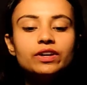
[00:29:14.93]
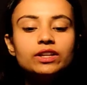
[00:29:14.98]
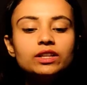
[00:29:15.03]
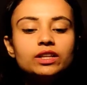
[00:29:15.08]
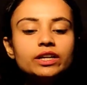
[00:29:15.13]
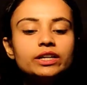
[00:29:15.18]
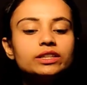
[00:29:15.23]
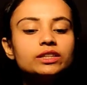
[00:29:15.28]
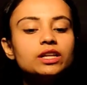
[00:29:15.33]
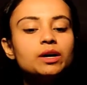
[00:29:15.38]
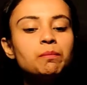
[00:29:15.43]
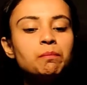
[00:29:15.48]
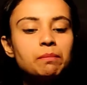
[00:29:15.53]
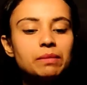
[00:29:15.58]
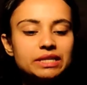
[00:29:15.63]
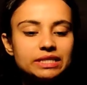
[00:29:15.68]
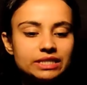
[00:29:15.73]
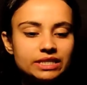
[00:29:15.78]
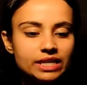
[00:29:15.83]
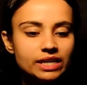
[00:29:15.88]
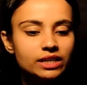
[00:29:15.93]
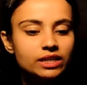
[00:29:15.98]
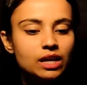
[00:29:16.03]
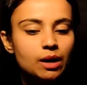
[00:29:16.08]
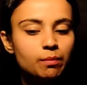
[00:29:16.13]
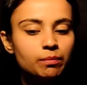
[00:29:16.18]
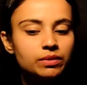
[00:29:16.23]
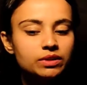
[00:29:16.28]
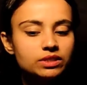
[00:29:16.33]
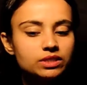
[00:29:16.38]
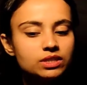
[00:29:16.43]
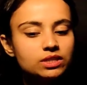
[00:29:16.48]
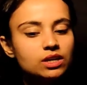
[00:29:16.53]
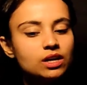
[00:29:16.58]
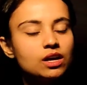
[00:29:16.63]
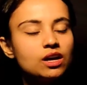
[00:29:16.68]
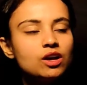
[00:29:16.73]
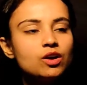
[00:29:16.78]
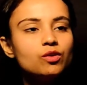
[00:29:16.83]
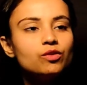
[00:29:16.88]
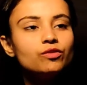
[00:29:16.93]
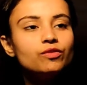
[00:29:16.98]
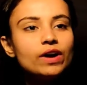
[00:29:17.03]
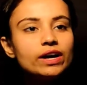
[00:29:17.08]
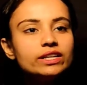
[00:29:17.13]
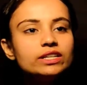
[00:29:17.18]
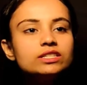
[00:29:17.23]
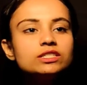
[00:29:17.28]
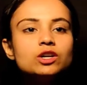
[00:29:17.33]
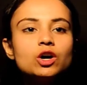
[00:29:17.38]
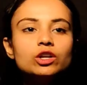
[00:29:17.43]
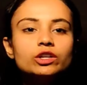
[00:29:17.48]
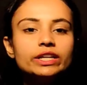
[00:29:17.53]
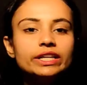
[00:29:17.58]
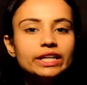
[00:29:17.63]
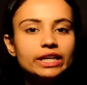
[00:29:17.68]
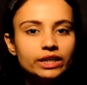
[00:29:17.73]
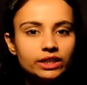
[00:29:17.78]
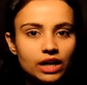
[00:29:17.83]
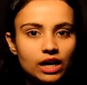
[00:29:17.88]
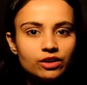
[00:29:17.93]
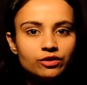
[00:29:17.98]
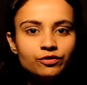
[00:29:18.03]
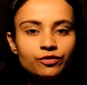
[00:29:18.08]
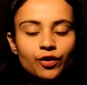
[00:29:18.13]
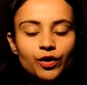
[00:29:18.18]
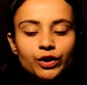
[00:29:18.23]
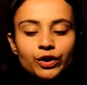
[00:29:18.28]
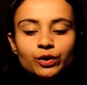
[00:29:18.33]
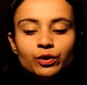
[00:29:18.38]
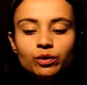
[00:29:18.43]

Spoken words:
in the missing numbers. One is already done for you.